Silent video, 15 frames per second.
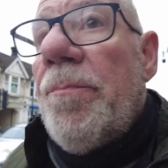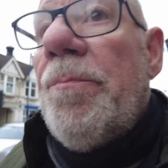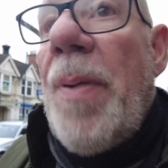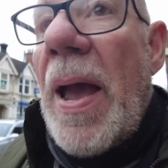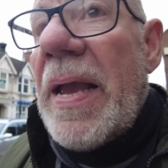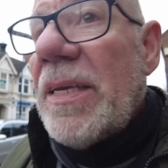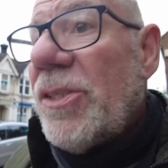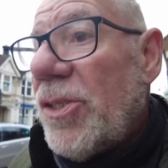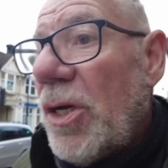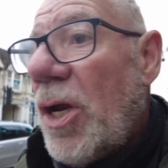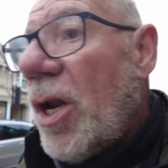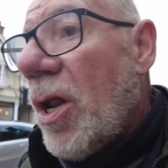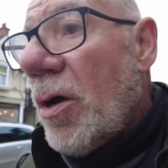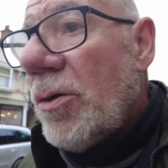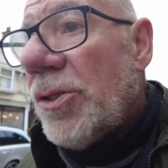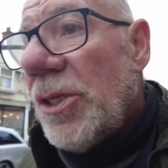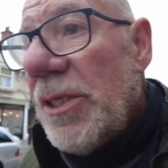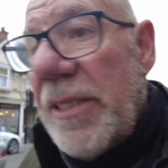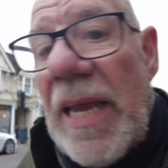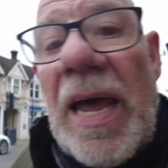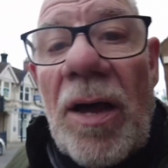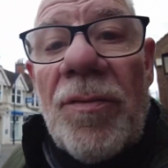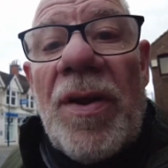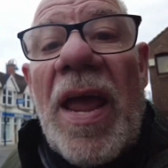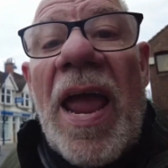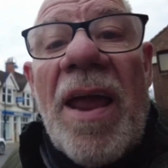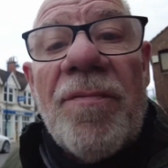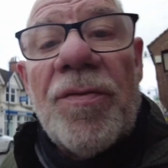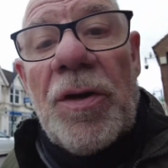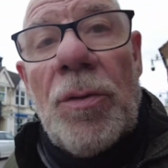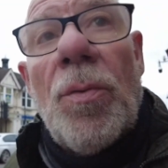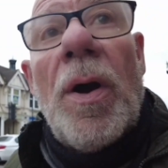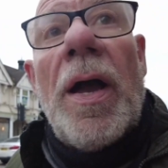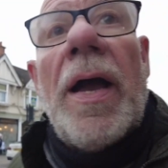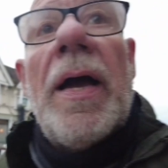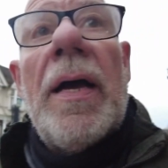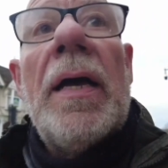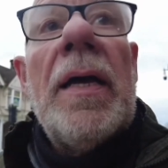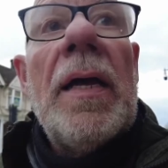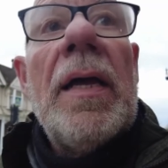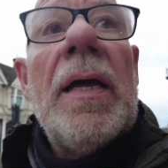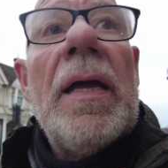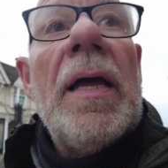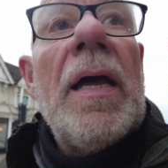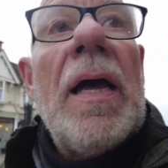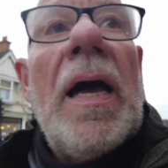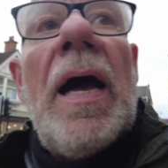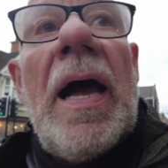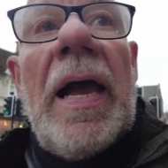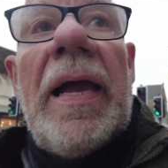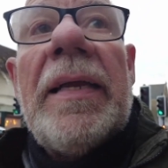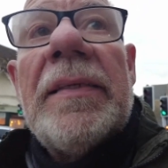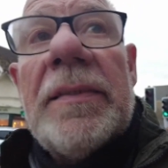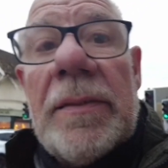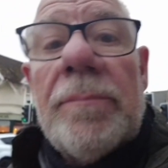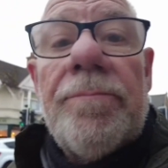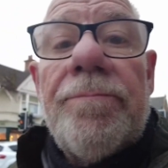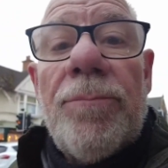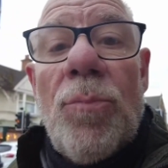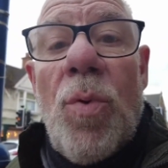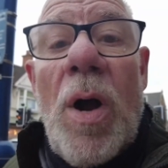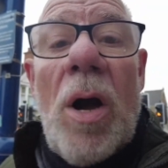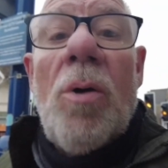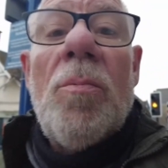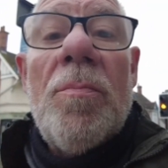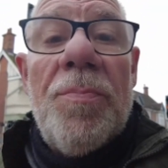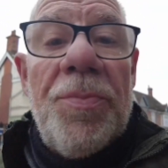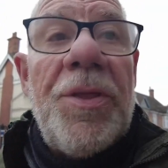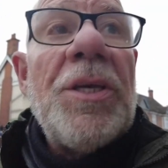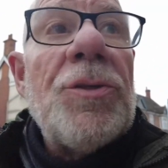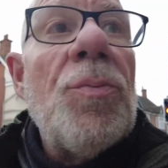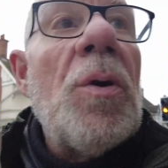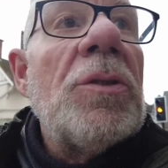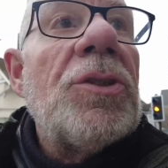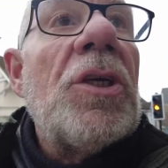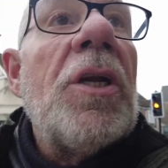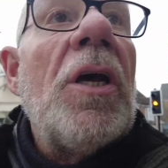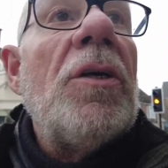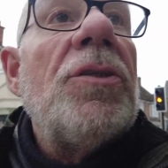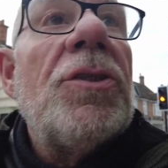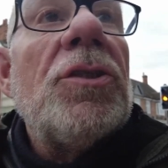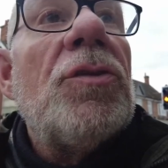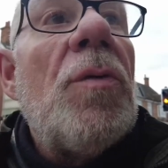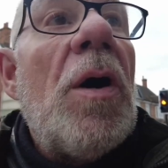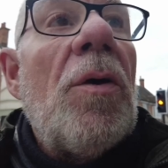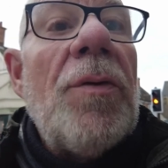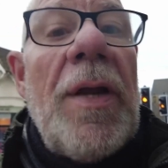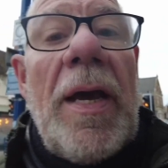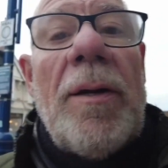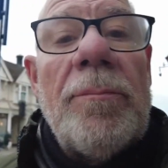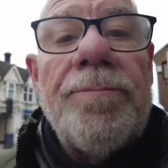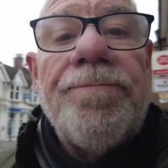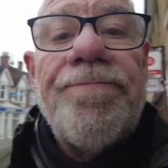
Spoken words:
Banks are closing down everywhere, and well, this one's closed as well now.